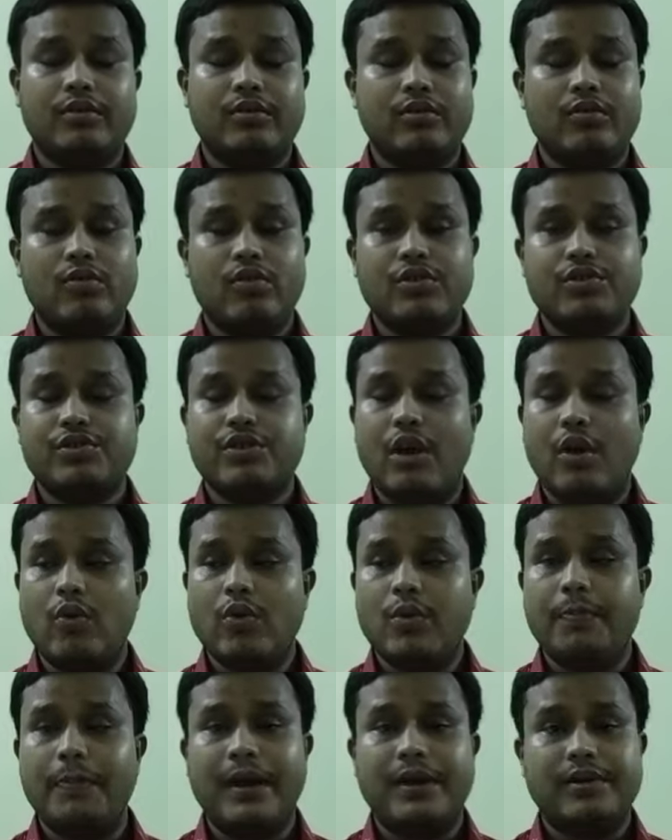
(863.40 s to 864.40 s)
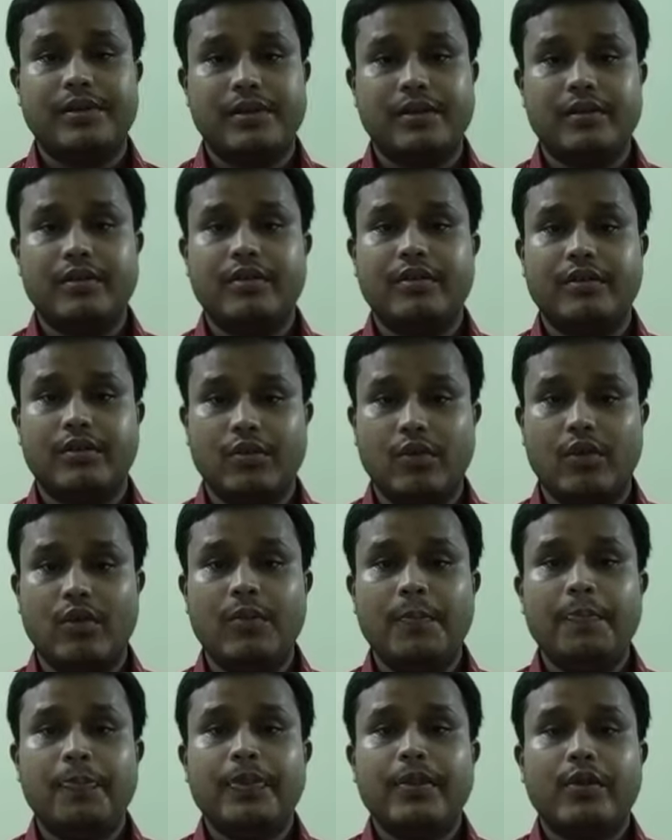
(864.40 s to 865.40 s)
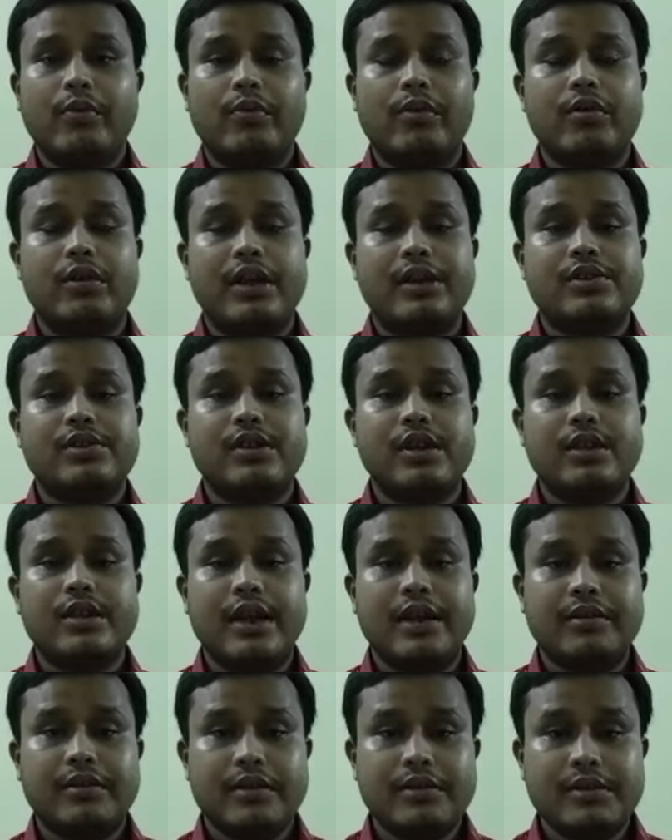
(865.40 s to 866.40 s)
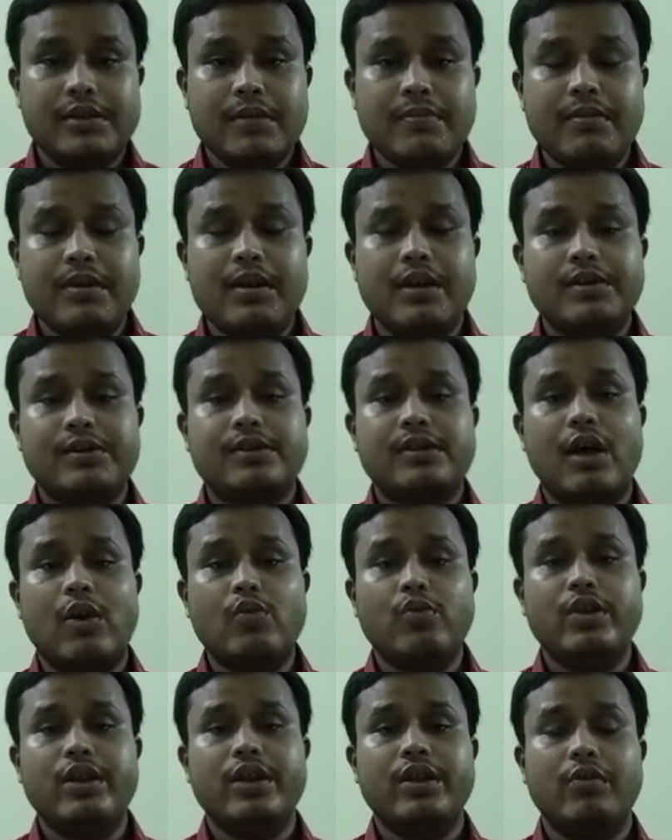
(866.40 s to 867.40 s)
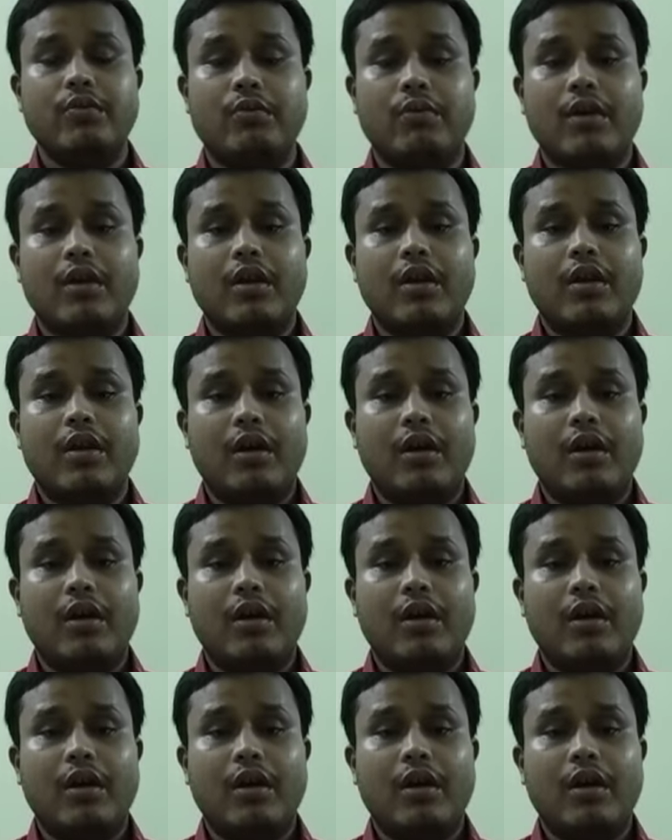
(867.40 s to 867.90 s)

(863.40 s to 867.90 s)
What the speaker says: not sound pattern, though we can say that the similar sounding